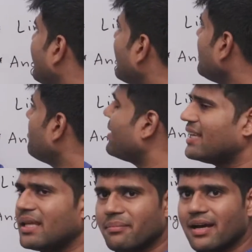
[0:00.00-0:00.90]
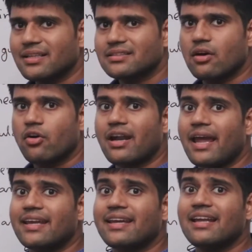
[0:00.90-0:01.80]
can minimize or
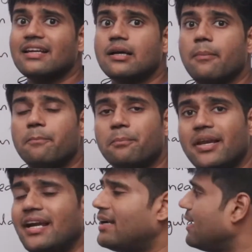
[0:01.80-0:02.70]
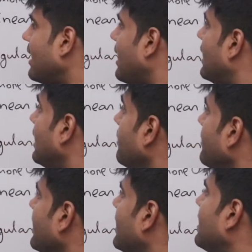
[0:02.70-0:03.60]
I can completely
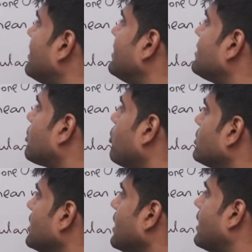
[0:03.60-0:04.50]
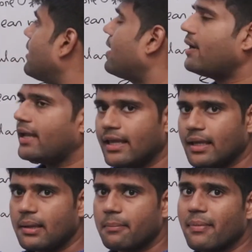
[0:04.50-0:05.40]
eliminate this closing error
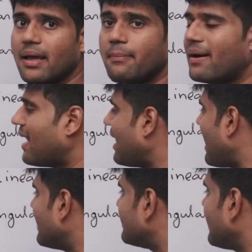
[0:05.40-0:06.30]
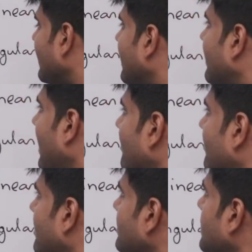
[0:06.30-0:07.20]
E by balancing a
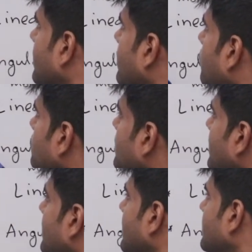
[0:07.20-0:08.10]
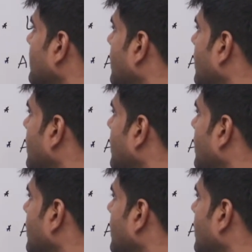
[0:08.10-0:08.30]
traverse using this